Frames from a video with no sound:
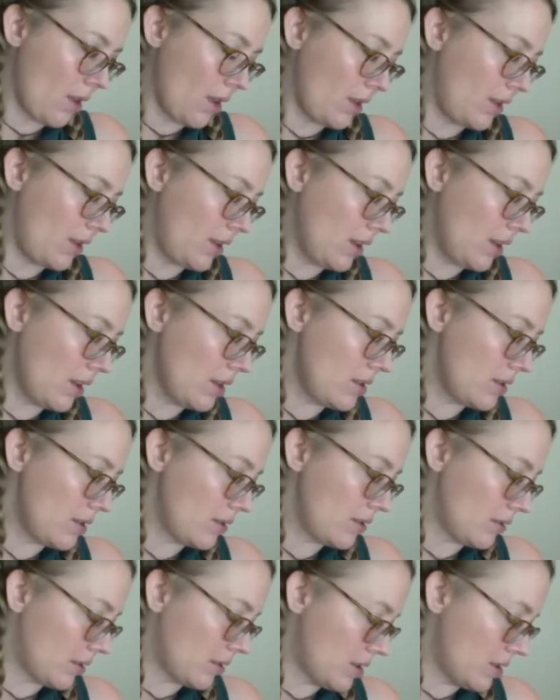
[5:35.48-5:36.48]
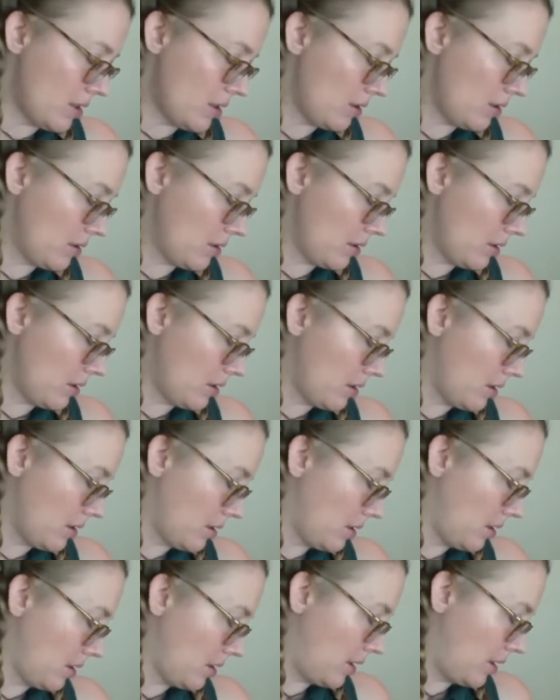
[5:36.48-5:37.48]
think I start.
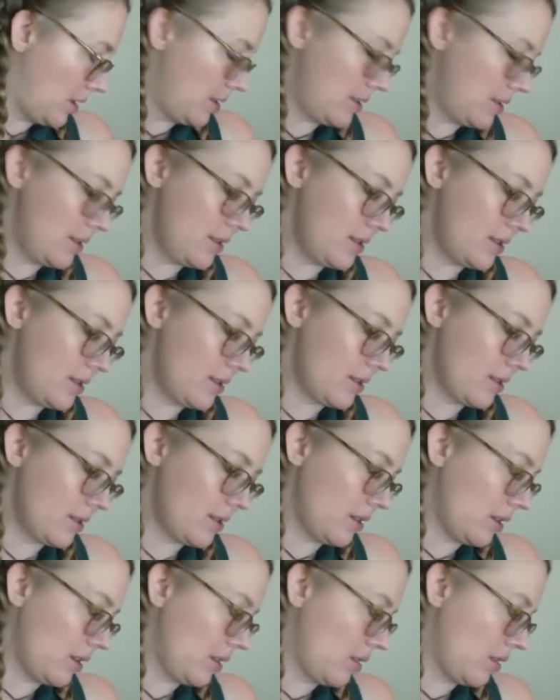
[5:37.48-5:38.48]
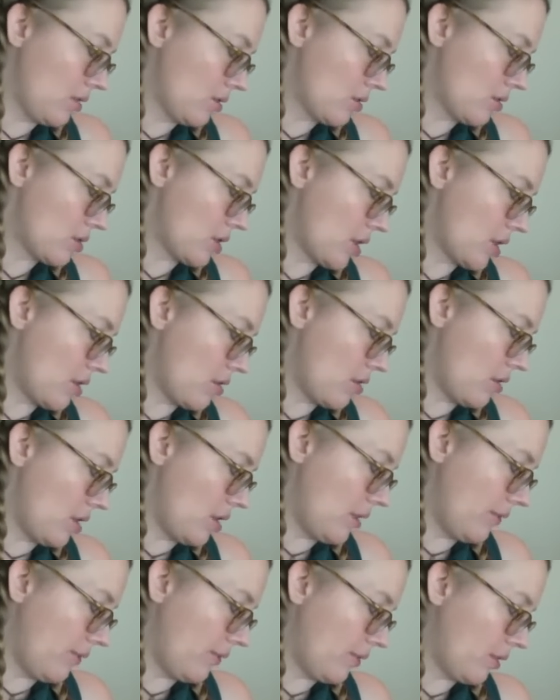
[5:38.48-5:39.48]
This is your shadow
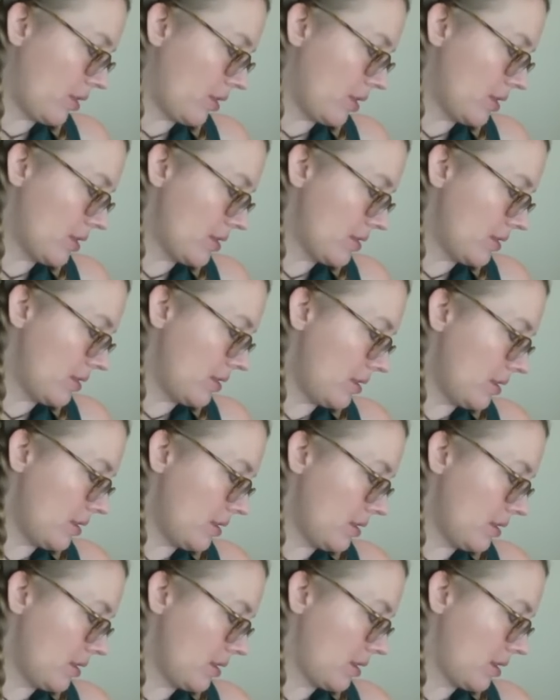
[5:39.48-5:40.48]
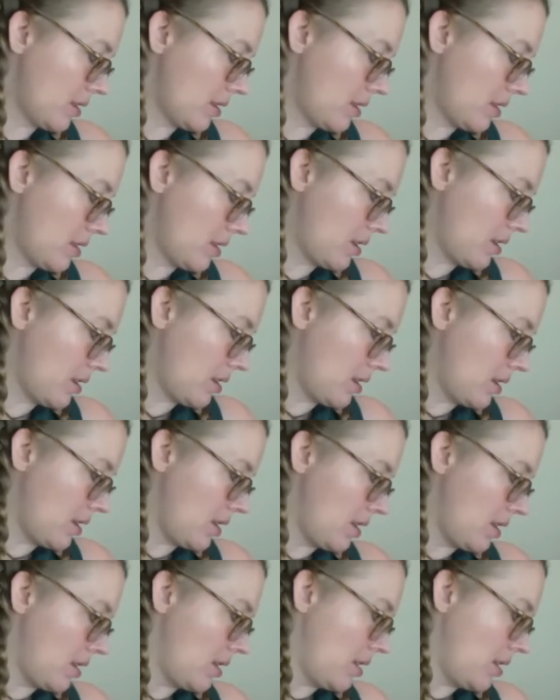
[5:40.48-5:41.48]
love for Cancer.
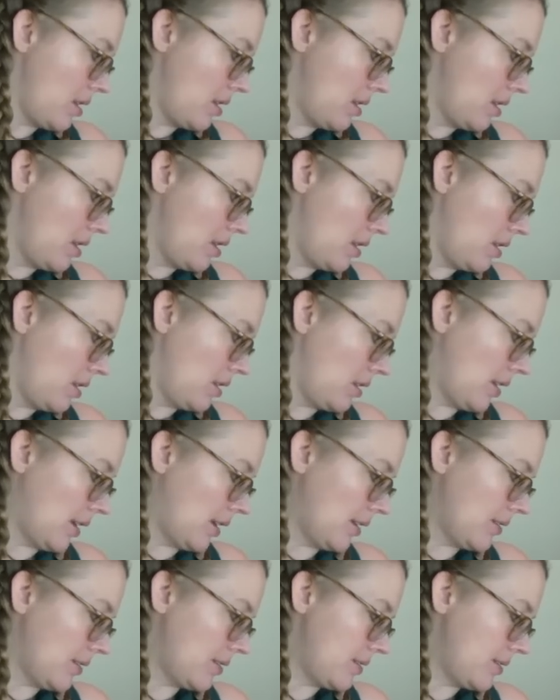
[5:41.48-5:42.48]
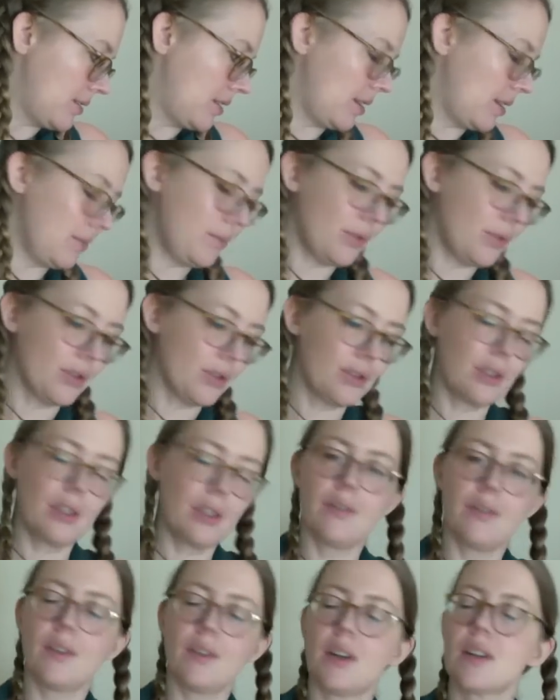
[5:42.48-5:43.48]
That's the
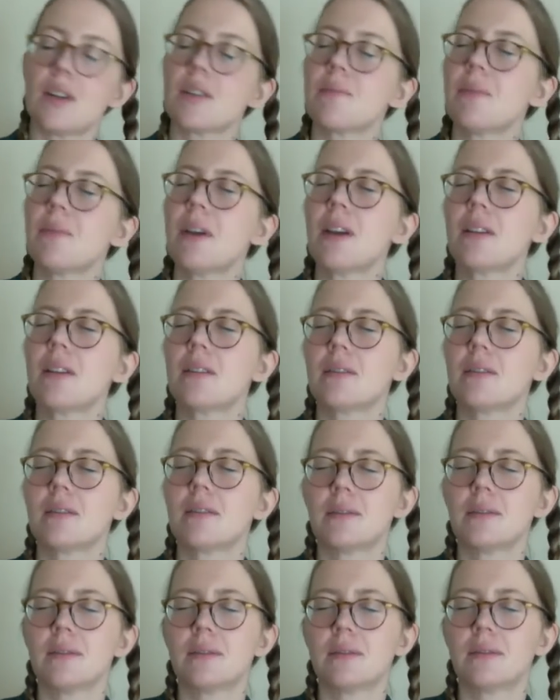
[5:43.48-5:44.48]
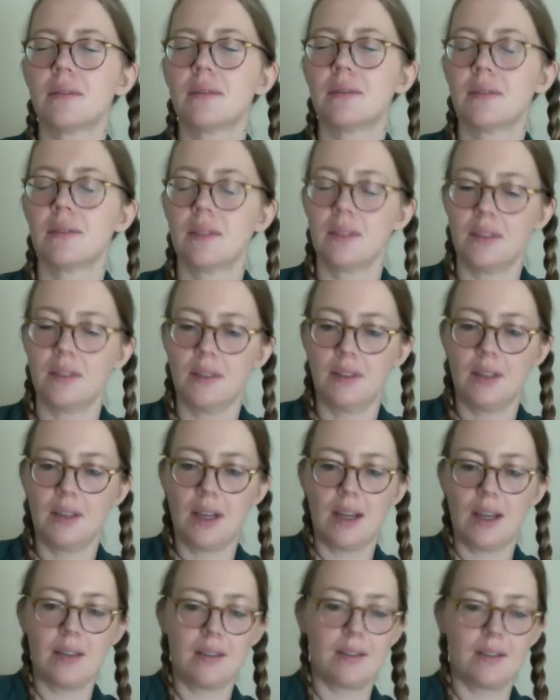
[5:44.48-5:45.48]
positive aspect.
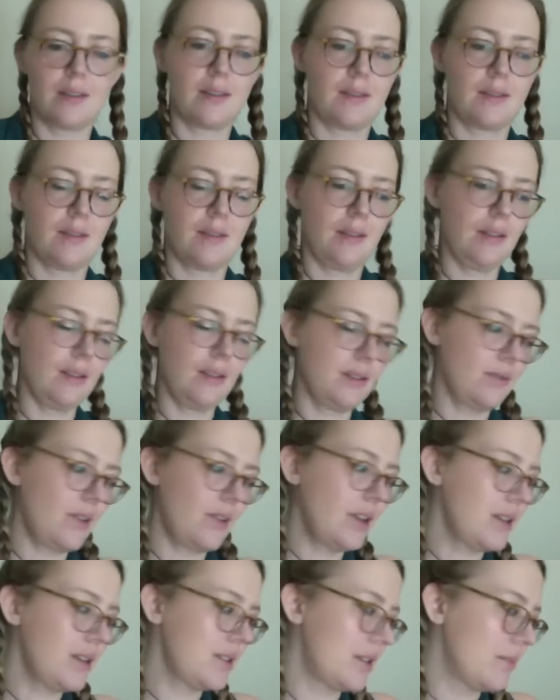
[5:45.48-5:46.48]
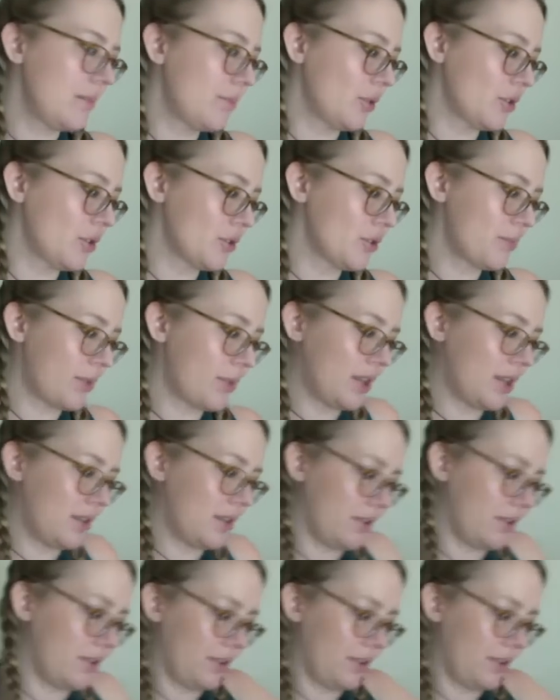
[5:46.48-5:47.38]
It's very simple spread.